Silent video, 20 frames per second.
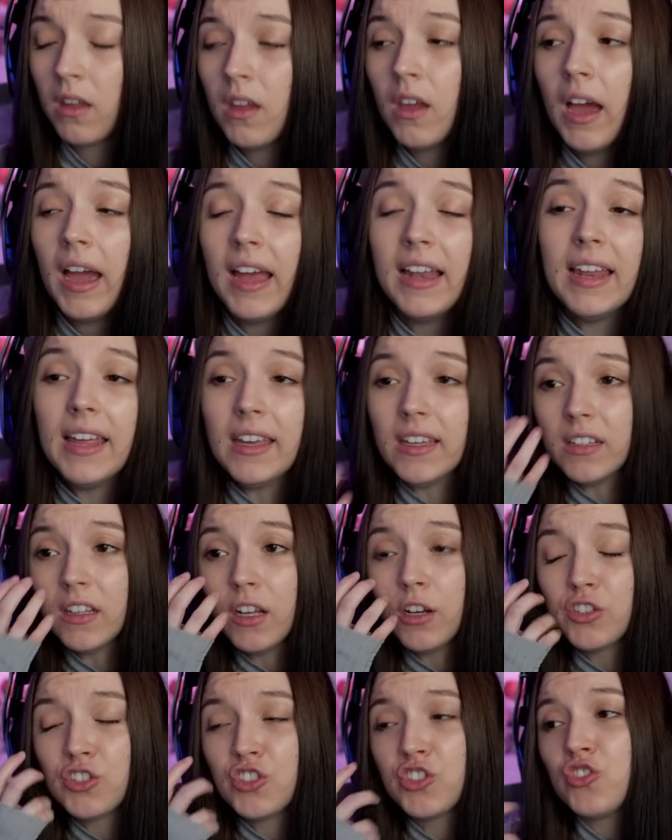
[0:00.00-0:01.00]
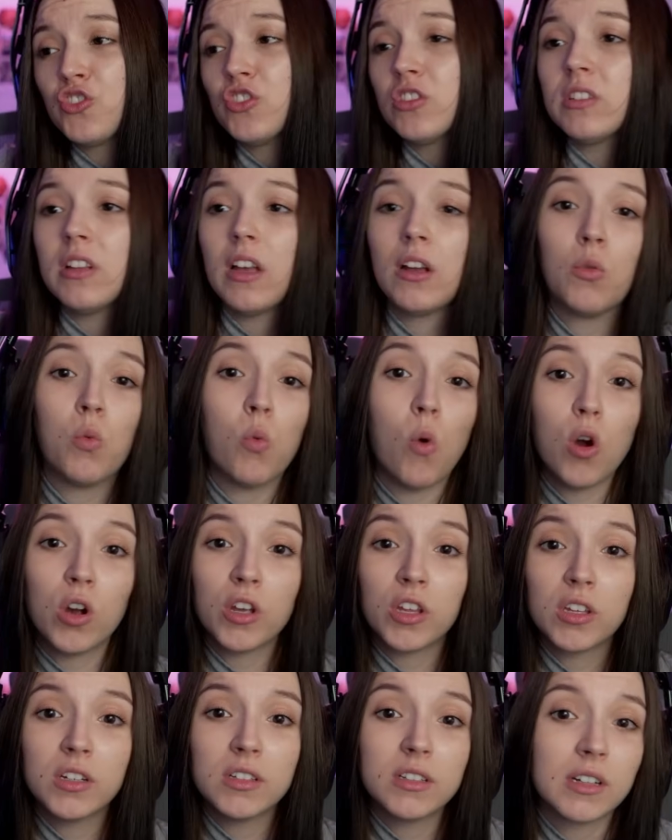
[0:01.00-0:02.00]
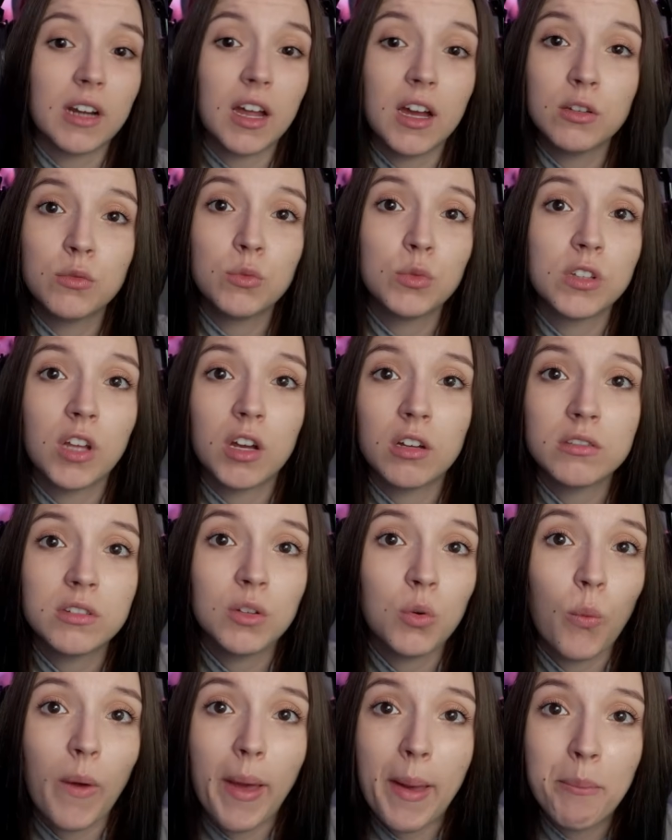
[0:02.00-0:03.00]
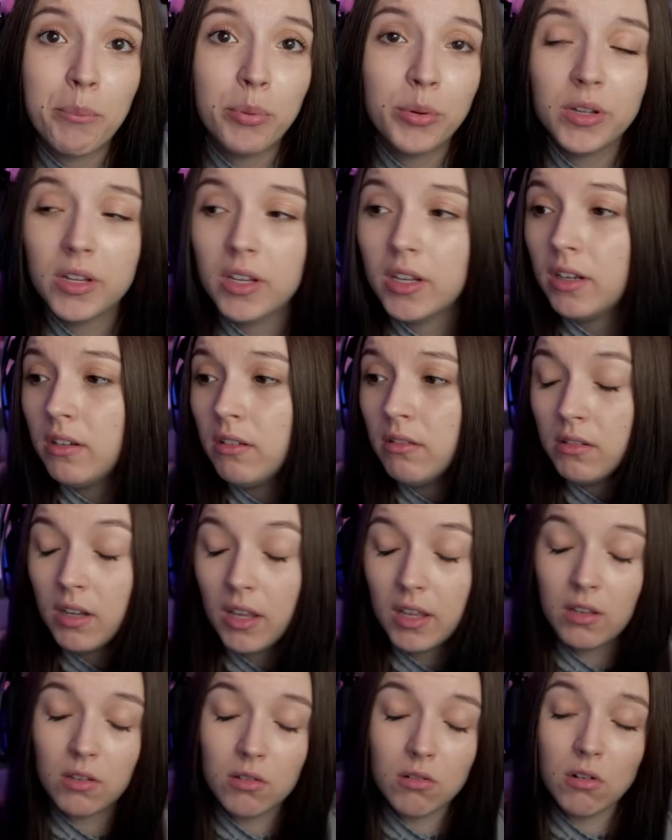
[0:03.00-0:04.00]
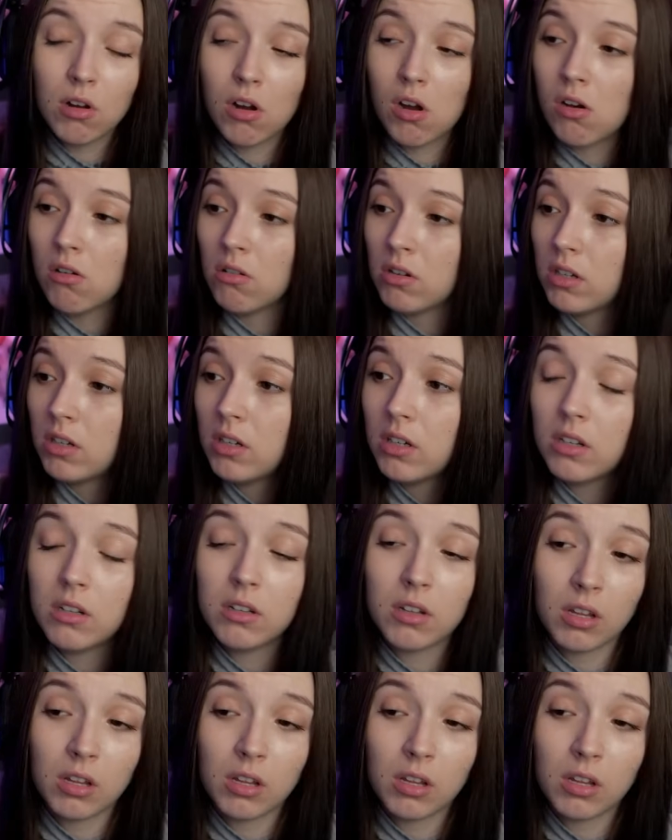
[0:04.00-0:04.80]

I like it how she's just like walking around without a weapon. Hey, you go, girl.